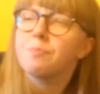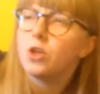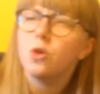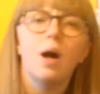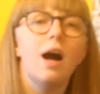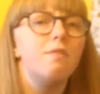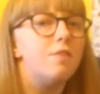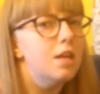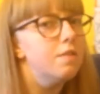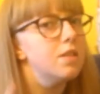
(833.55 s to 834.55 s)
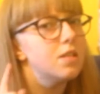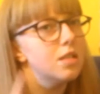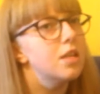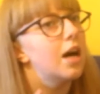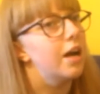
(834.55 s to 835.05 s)
do you know what, I've never
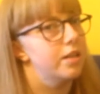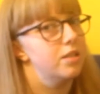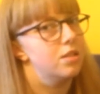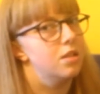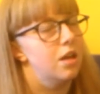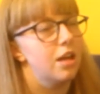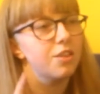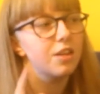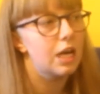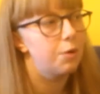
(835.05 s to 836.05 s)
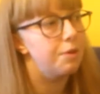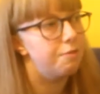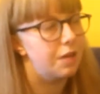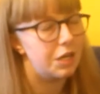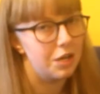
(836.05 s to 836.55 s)
seen a heist, and I think that would be
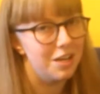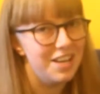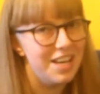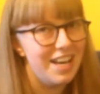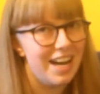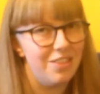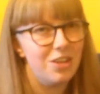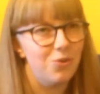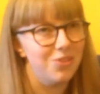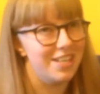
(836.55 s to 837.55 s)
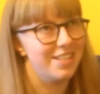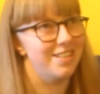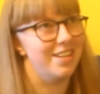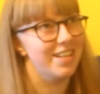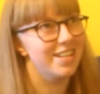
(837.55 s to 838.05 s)
fun. And then on
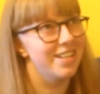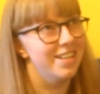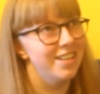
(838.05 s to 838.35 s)
this night,